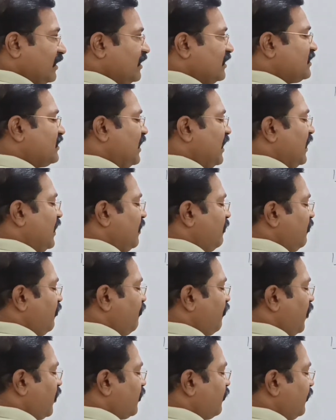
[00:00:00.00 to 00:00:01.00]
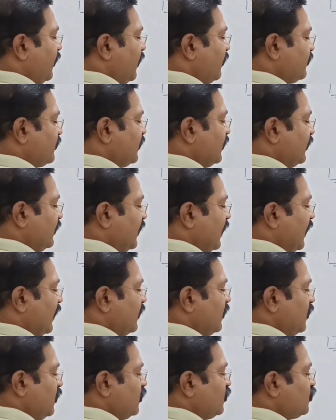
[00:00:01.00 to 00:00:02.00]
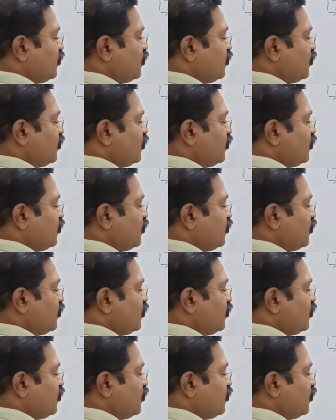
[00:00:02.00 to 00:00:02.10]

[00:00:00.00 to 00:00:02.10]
in the same, what we have seen, that